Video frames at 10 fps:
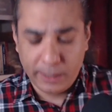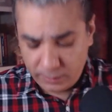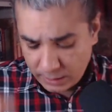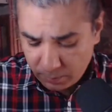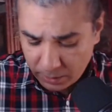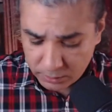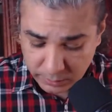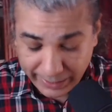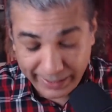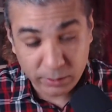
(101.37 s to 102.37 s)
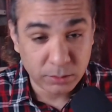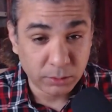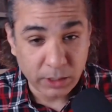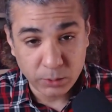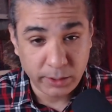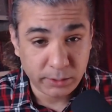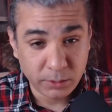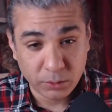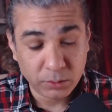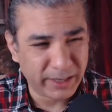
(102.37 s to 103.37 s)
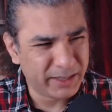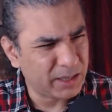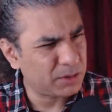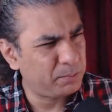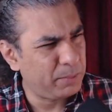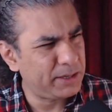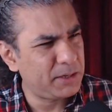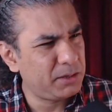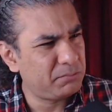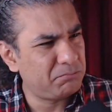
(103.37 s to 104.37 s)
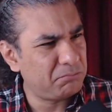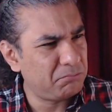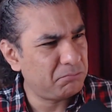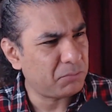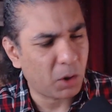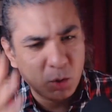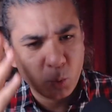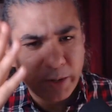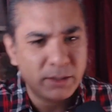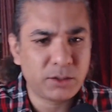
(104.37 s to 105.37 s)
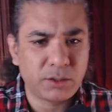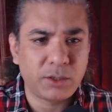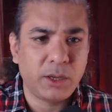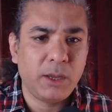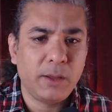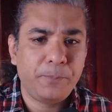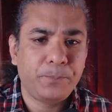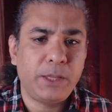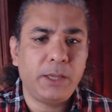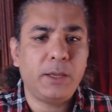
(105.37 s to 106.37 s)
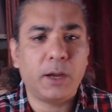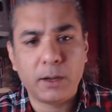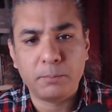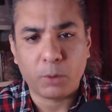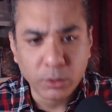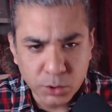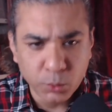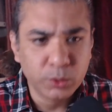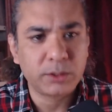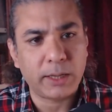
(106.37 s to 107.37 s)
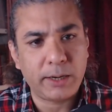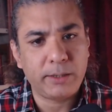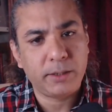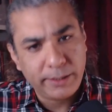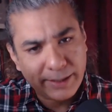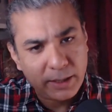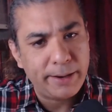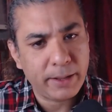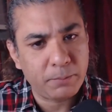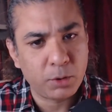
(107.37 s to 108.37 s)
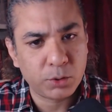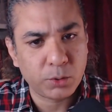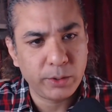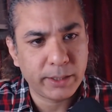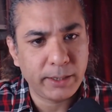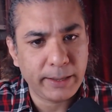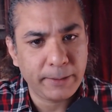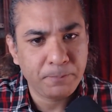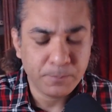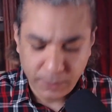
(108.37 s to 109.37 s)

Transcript: And then about 8,000 years ago, 6,000 BC onwards, the monsoon started declining monotonically.